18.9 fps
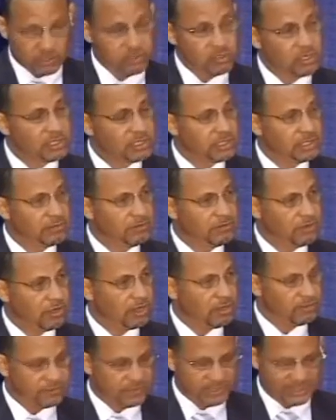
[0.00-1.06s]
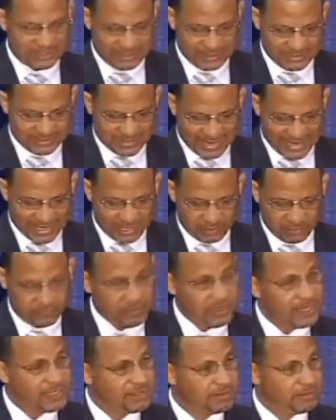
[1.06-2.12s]
not involved in the design
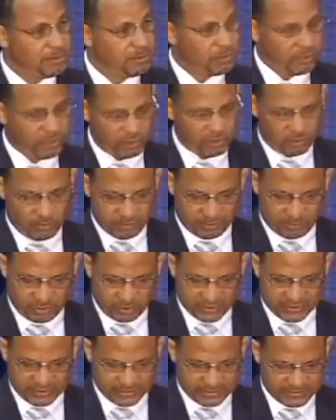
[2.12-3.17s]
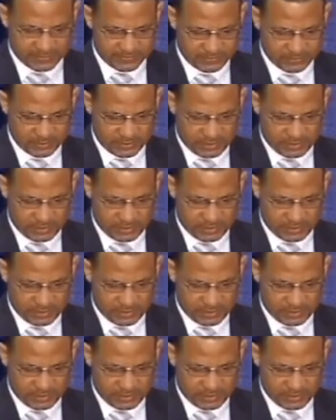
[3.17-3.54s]
phase of the procurement process.